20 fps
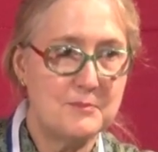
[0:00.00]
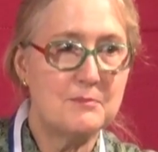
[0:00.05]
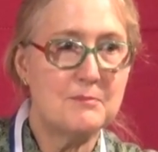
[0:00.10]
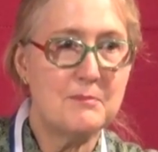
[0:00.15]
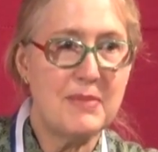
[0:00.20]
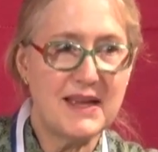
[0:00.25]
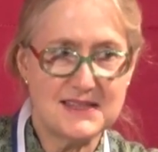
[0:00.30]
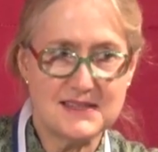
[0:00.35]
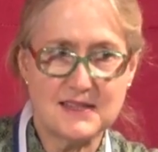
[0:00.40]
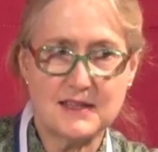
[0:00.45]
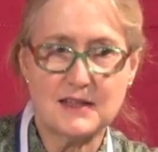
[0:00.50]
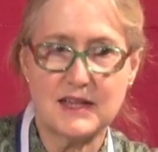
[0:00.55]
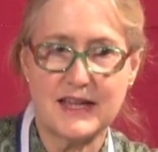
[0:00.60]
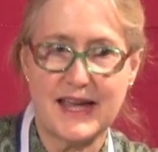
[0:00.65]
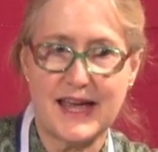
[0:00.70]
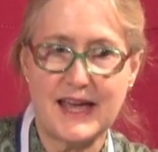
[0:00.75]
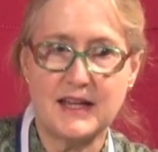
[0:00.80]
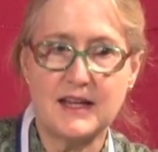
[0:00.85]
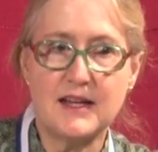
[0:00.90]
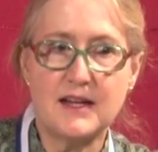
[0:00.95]

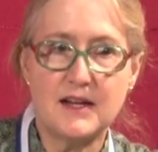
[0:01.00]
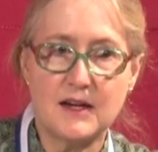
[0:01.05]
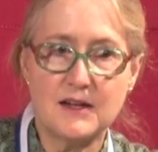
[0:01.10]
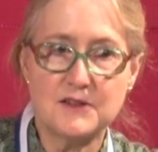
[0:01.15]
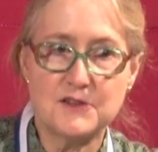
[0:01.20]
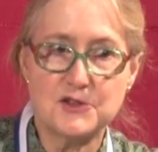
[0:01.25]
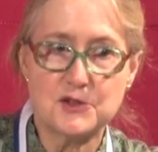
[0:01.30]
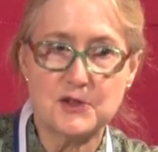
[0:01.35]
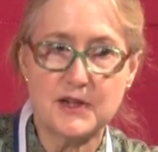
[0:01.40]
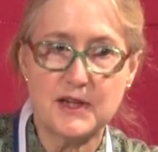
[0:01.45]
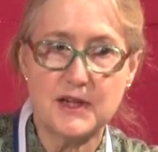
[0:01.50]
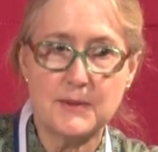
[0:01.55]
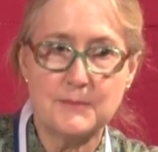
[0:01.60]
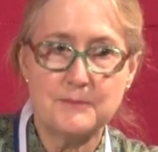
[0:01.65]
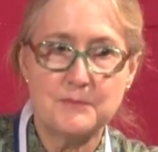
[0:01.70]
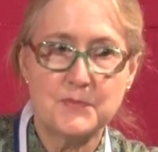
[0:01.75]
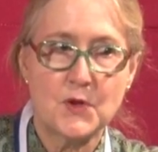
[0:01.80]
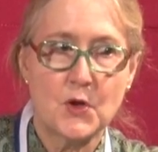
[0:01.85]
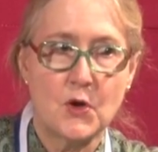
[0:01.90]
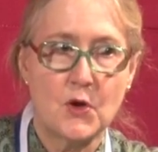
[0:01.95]
basically any country,
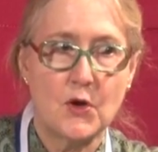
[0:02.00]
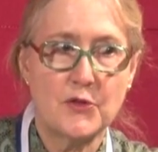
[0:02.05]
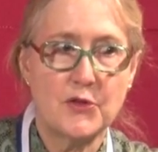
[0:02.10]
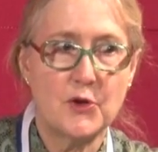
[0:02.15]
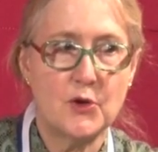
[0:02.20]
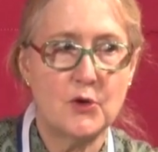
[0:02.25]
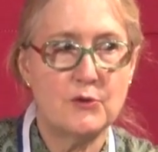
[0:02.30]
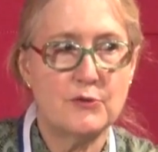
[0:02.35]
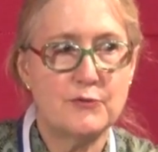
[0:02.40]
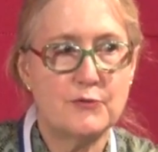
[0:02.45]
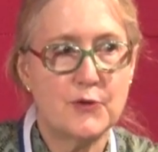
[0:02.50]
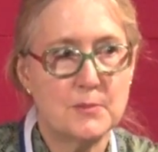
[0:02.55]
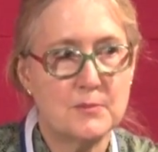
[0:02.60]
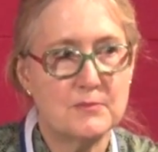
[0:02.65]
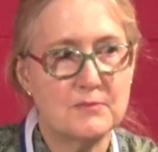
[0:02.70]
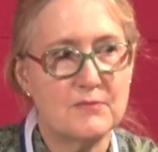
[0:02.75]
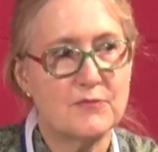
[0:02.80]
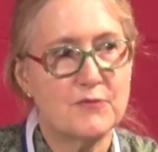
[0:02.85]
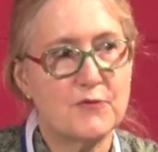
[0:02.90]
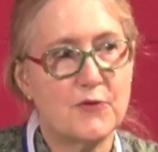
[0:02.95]
although
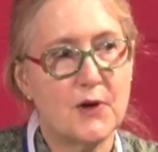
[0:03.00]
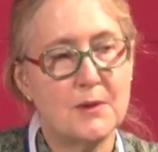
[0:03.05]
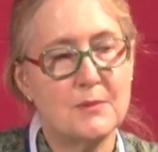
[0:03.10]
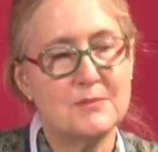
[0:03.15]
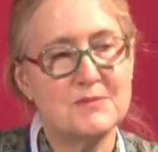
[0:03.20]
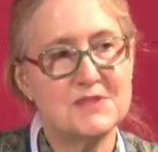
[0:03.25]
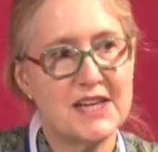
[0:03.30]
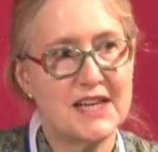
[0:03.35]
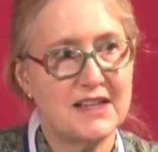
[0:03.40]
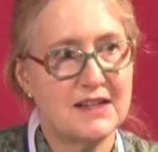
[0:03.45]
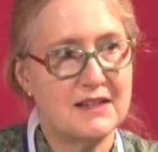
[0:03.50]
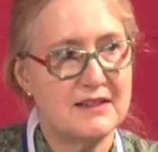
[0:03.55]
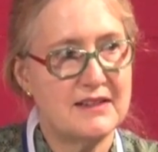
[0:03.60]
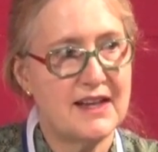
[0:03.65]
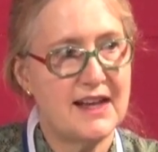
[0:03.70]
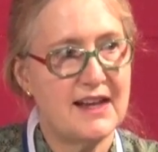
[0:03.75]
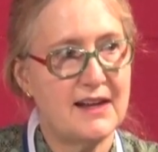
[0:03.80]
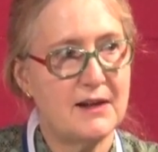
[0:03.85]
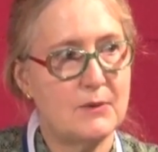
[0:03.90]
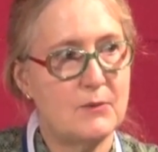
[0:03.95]
from day to
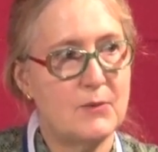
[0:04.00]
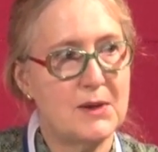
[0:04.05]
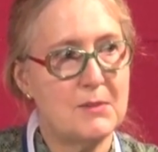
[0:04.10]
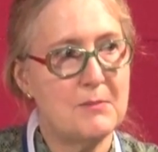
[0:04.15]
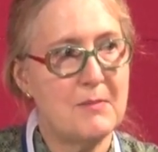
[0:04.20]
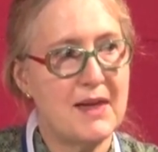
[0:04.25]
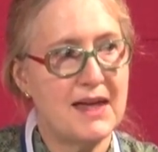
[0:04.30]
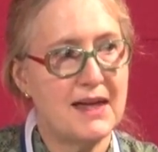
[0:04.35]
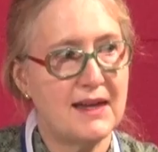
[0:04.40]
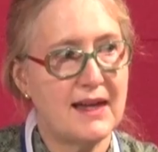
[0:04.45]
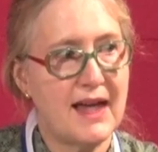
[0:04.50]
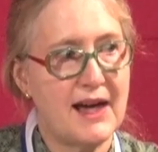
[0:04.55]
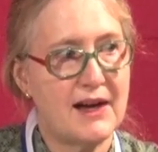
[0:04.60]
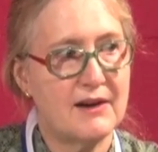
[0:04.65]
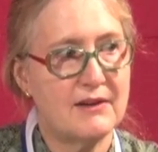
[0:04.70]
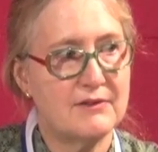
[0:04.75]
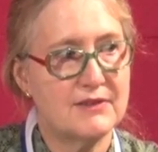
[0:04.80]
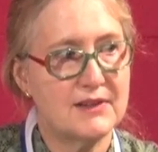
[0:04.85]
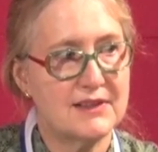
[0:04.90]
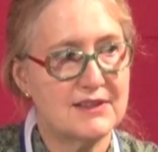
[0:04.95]
day, we may
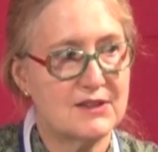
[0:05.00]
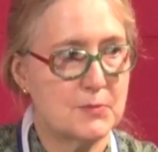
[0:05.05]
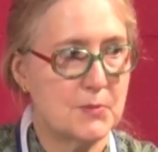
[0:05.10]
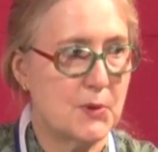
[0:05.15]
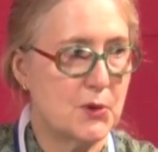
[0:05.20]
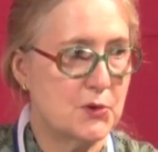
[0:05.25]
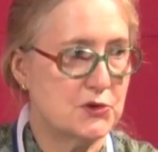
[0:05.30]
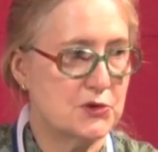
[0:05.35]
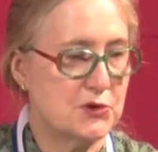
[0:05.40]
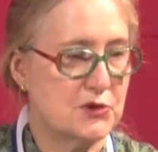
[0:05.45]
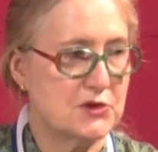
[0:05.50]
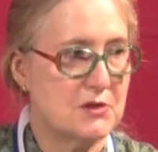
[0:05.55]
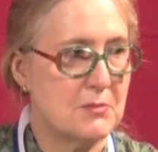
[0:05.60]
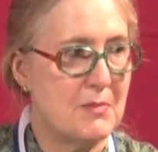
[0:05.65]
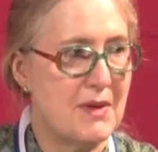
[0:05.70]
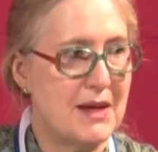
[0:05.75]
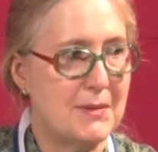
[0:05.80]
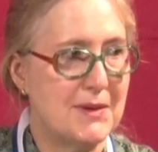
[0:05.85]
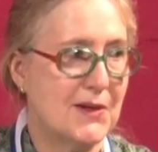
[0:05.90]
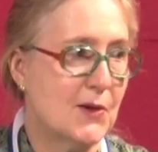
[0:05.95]
have exposure to
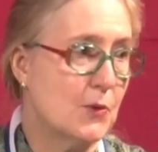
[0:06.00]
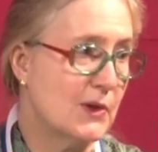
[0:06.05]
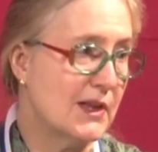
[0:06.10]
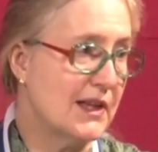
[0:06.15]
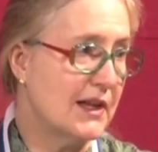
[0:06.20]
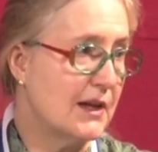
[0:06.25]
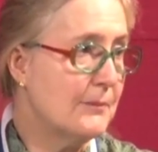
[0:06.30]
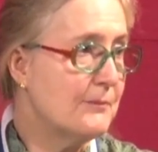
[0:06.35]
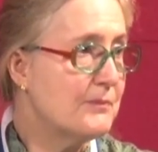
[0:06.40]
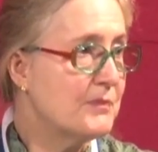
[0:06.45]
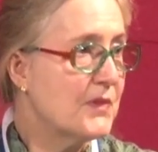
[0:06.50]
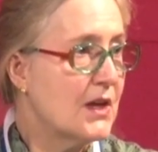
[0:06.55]
maybe only